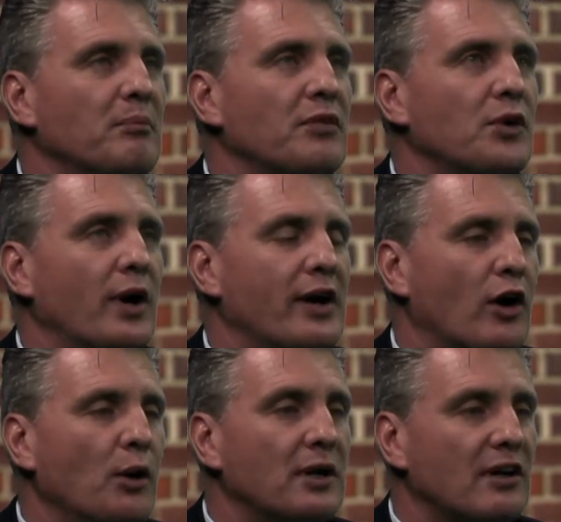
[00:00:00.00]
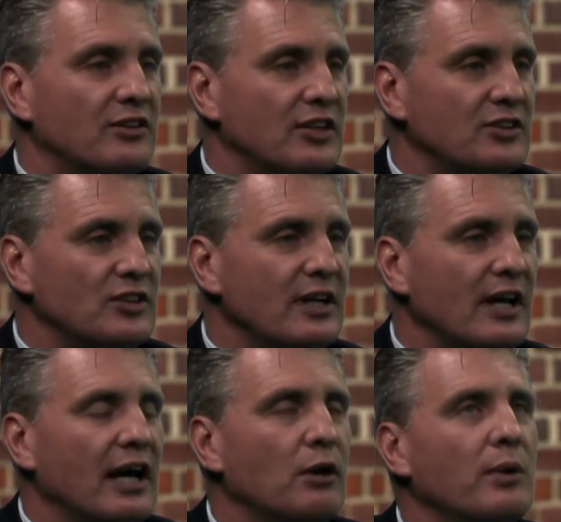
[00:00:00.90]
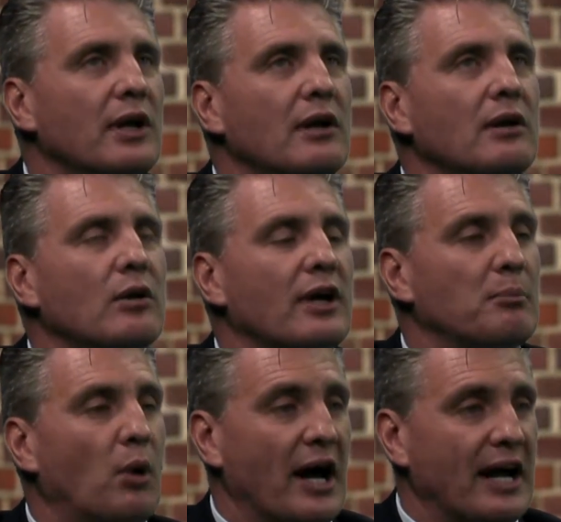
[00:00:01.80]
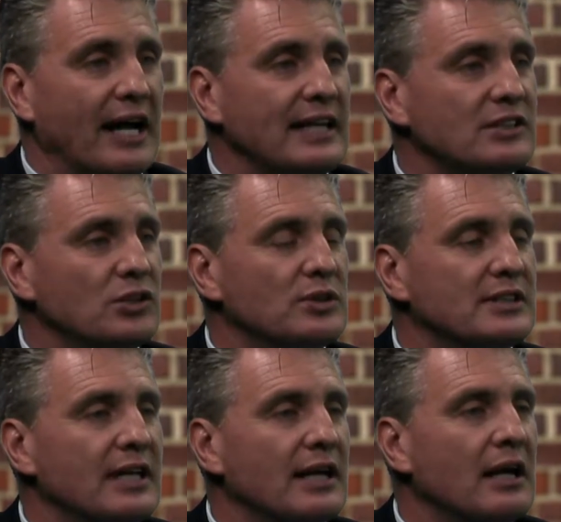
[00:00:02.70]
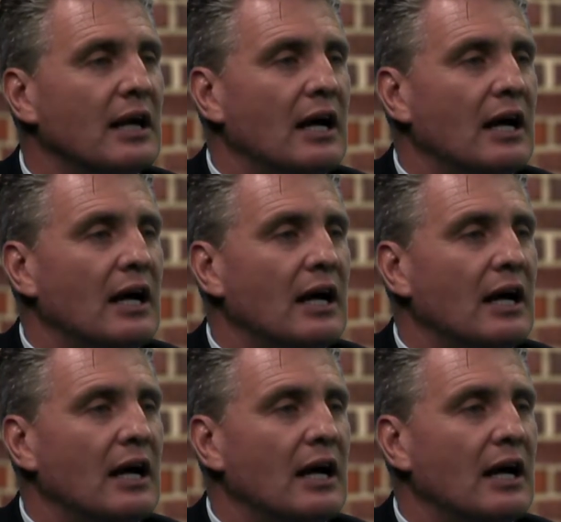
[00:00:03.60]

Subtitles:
through anaerobic digestion, and we look at biogas using